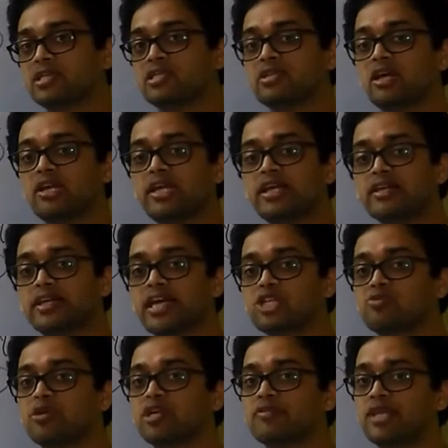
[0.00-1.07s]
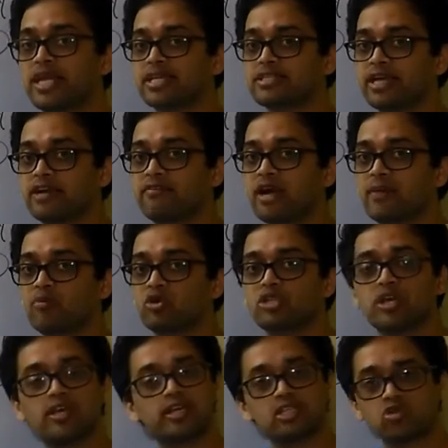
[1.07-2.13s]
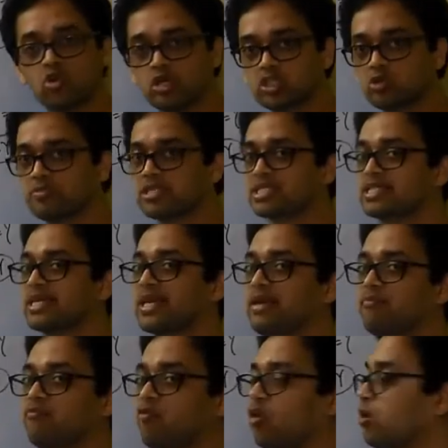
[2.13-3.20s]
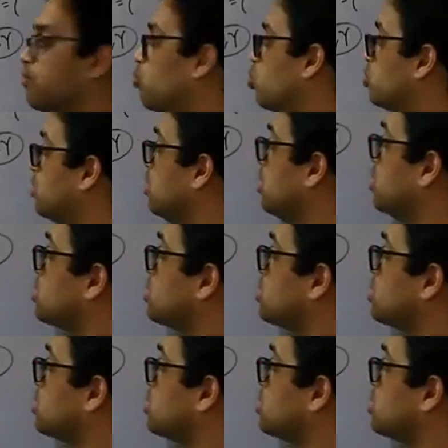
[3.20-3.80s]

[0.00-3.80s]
is the linkage between x and y motion. It is going to be same for both.